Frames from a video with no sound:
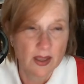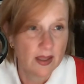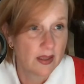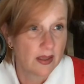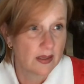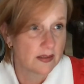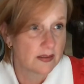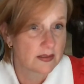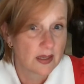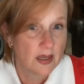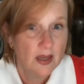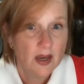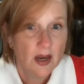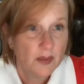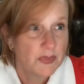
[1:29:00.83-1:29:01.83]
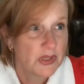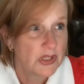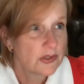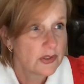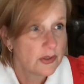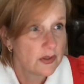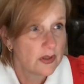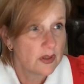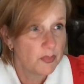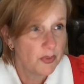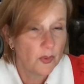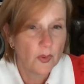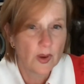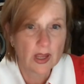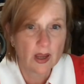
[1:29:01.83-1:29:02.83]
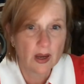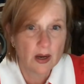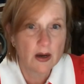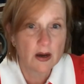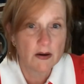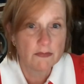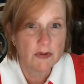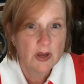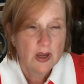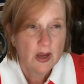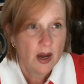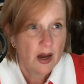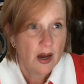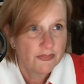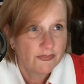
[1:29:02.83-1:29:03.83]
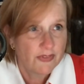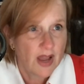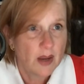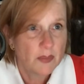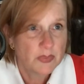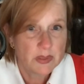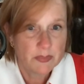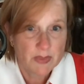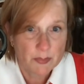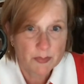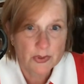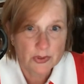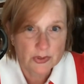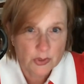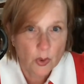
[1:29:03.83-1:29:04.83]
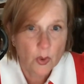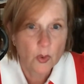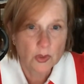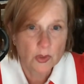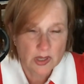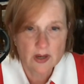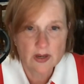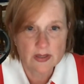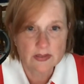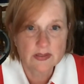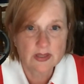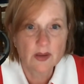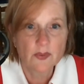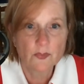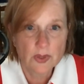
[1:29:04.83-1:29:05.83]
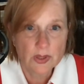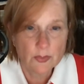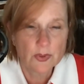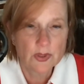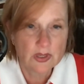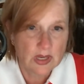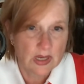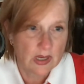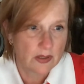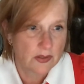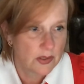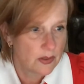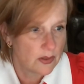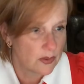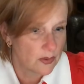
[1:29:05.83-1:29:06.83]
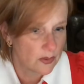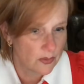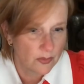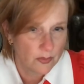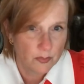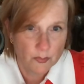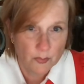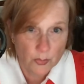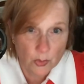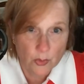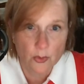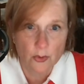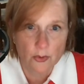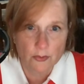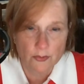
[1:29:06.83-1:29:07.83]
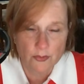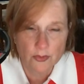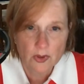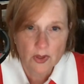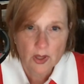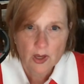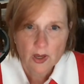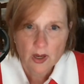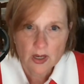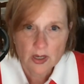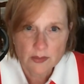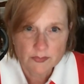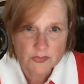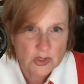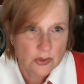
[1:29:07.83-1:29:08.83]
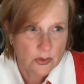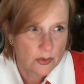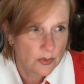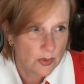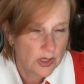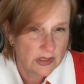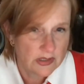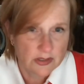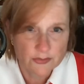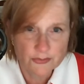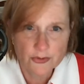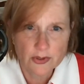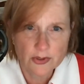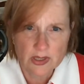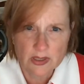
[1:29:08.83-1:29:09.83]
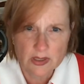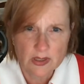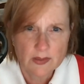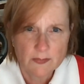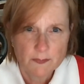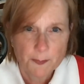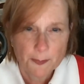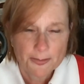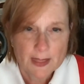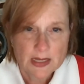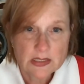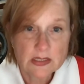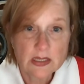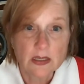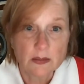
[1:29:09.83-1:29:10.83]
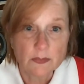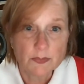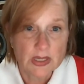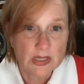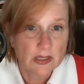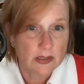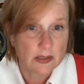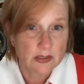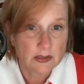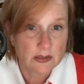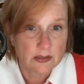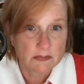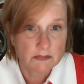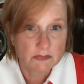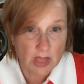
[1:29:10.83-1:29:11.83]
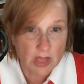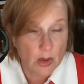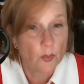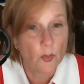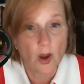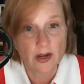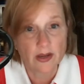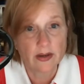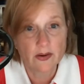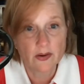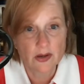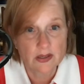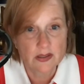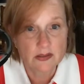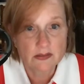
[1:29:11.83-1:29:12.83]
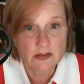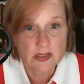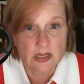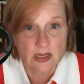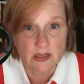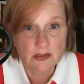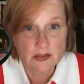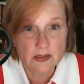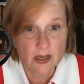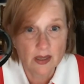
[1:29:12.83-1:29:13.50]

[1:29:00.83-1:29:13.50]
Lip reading: And I mean, to the point of a family member told us that we would need to move to a different seat because they wanted our seats.